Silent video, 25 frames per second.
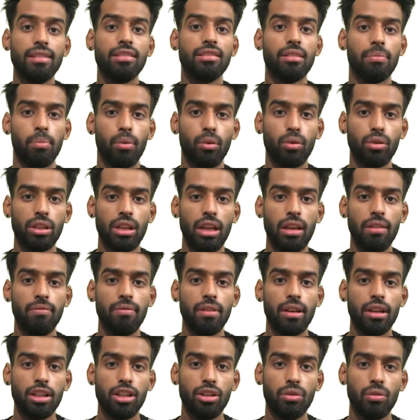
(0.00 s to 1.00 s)
supportive
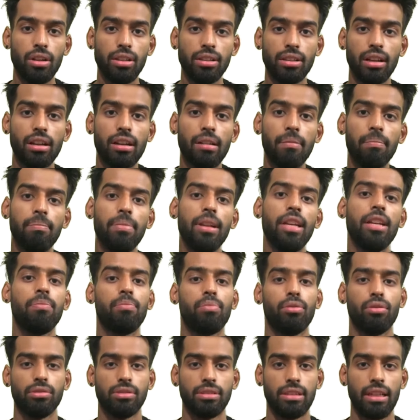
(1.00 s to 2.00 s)
during the
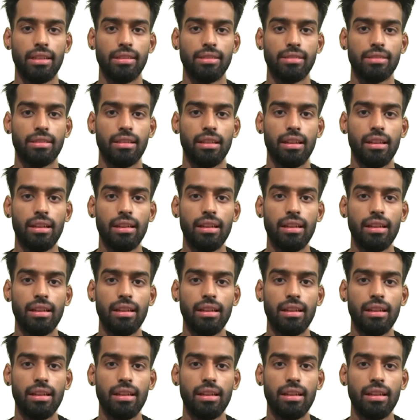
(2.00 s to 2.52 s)
complete process.